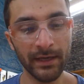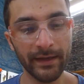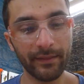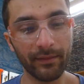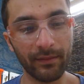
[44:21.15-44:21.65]

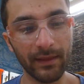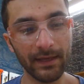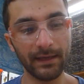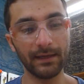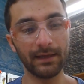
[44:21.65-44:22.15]

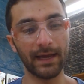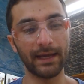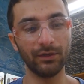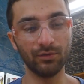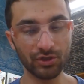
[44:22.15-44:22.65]
they
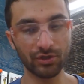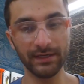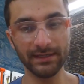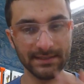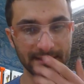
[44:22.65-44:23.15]
use
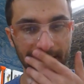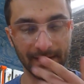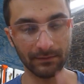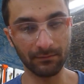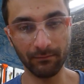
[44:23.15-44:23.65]
trees and
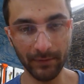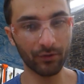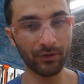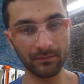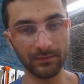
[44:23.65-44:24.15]
mill
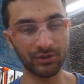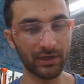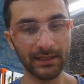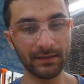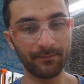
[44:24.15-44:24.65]
them and dry
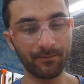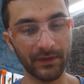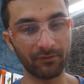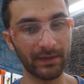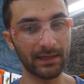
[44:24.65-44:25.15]
them that have been
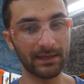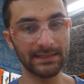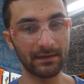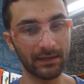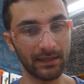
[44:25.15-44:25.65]
cut down
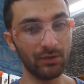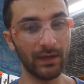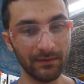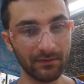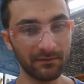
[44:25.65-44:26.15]
in New
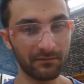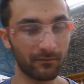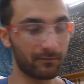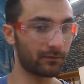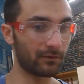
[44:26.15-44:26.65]
Haven
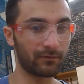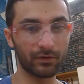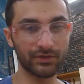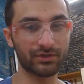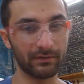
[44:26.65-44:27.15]
for
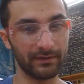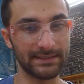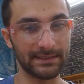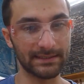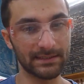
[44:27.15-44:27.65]
forestry reasons.
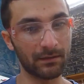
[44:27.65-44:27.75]
So